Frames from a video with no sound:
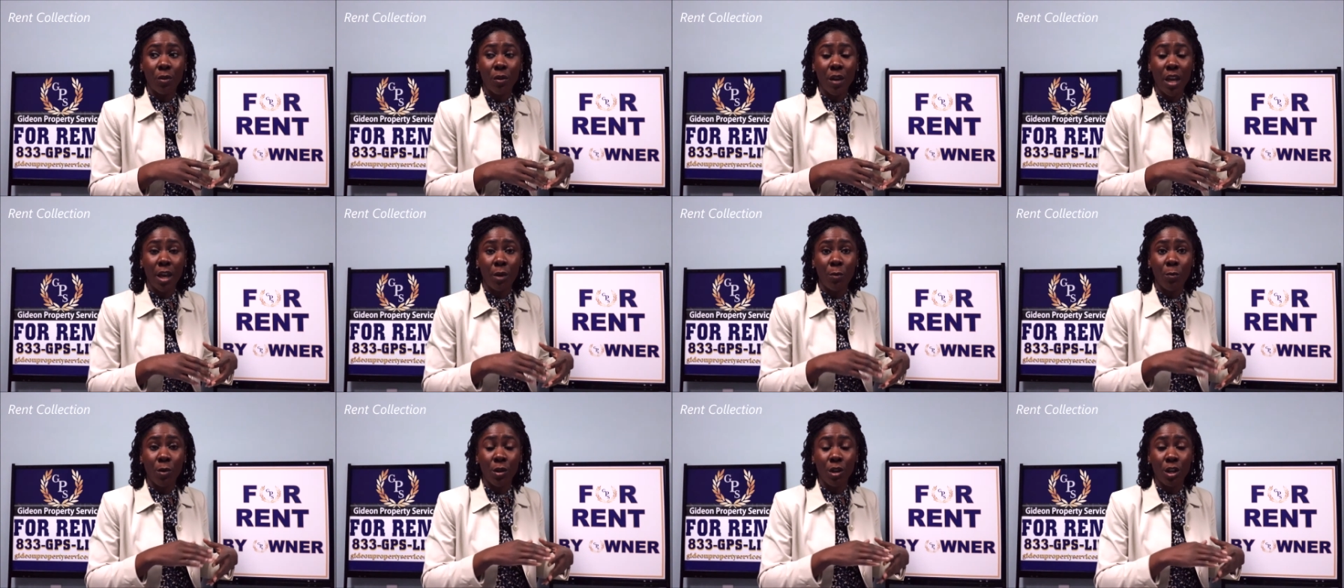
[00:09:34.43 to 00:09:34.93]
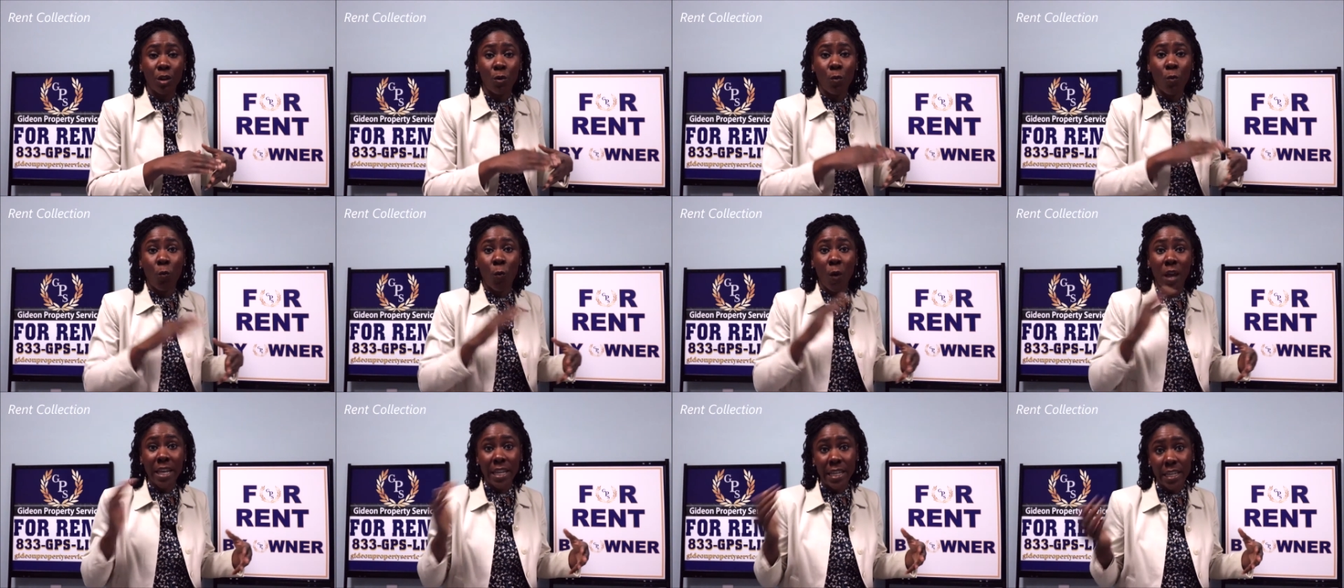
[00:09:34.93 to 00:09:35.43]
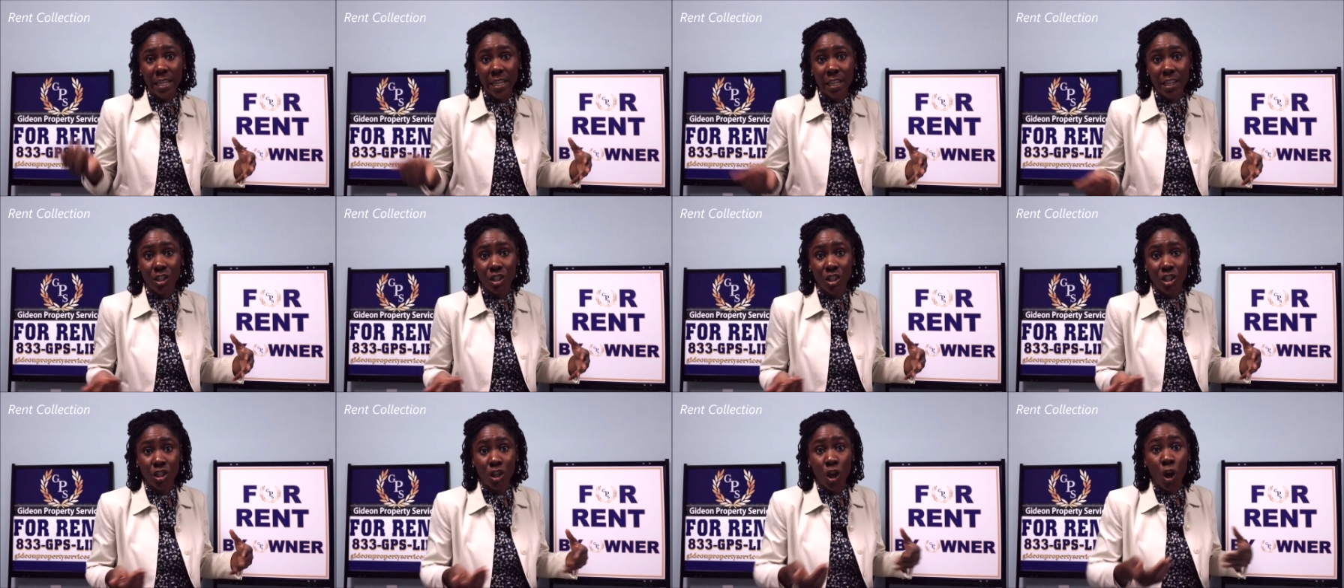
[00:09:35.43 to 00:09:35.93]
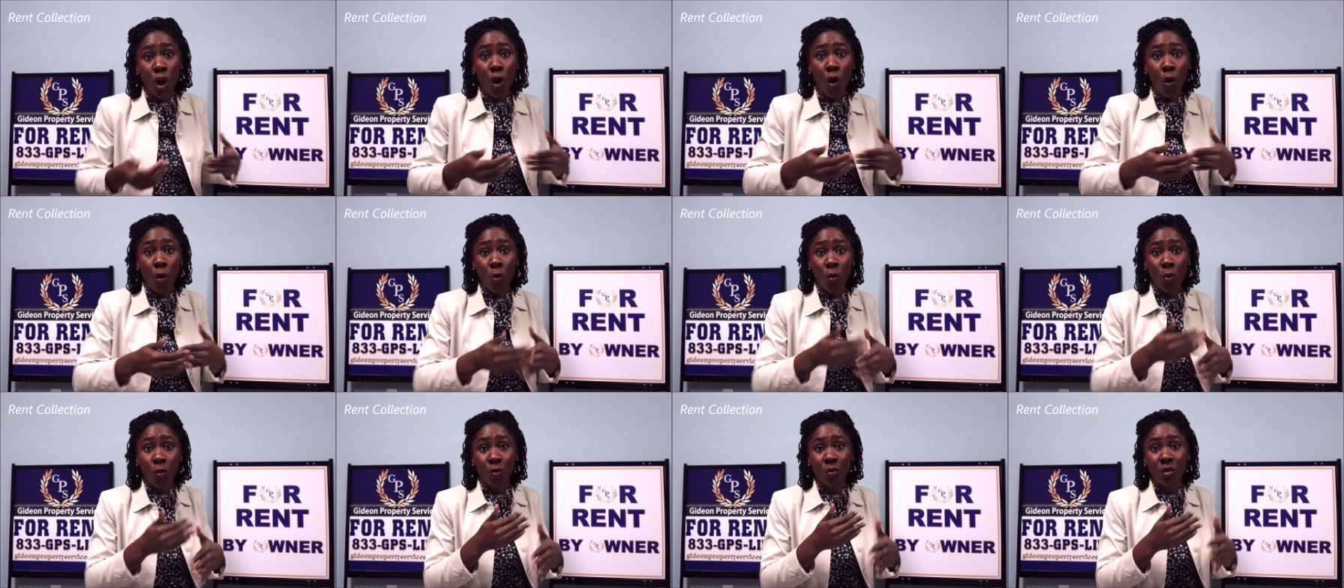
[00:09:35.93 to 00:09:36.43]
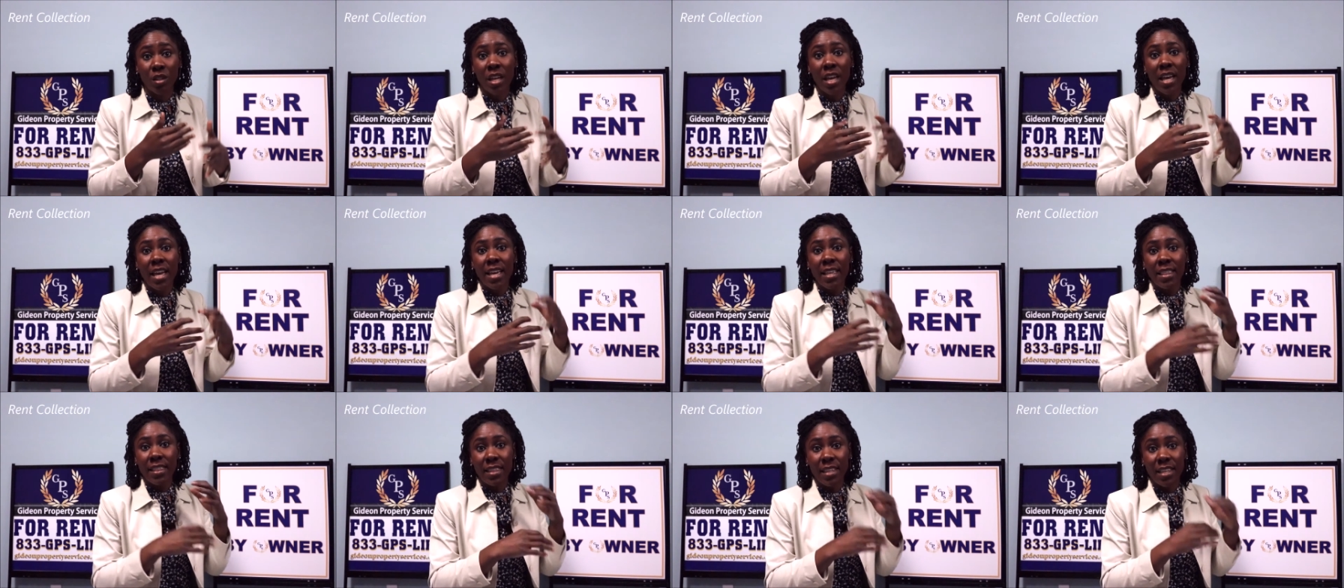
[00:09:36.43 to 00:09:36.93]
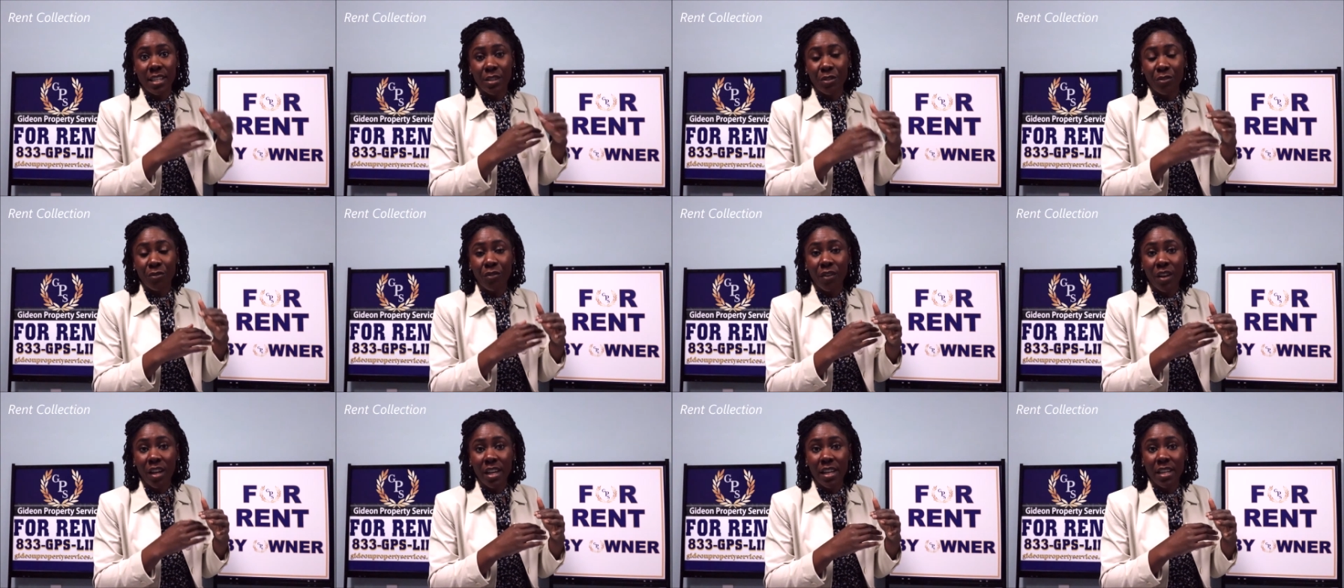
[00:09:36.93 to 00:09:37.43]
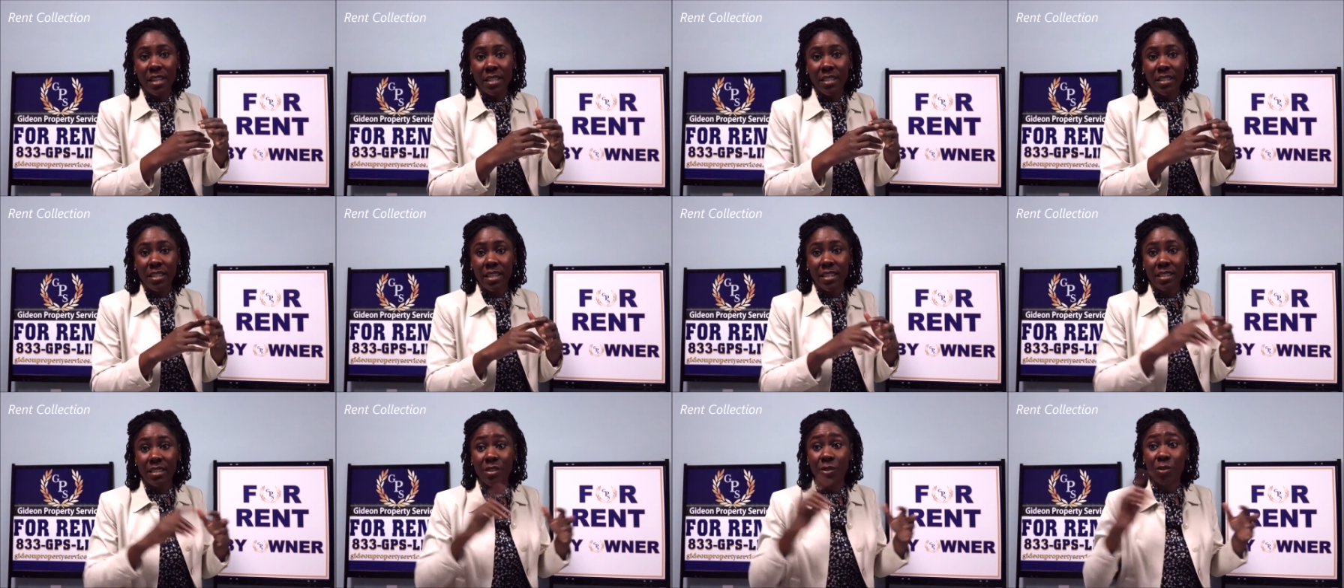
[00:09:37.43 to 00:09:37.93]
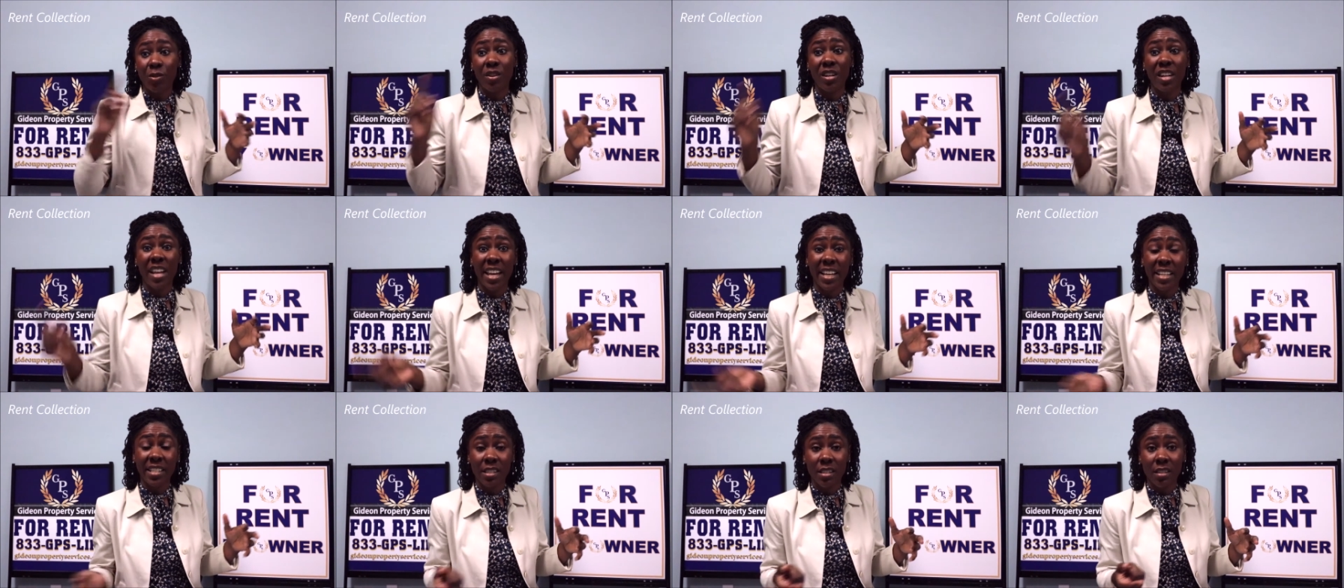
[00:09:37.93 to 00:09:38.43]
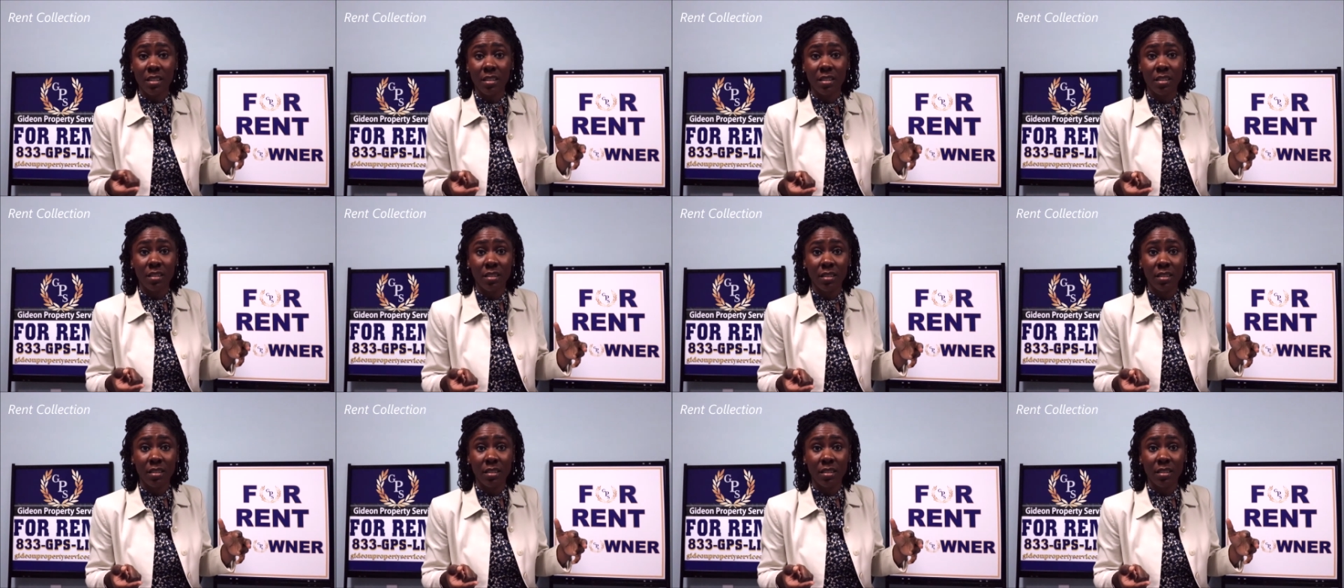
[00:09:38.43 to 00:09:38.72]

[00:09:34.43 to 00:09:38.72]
okay, we're going to wait and just hold these funds until the next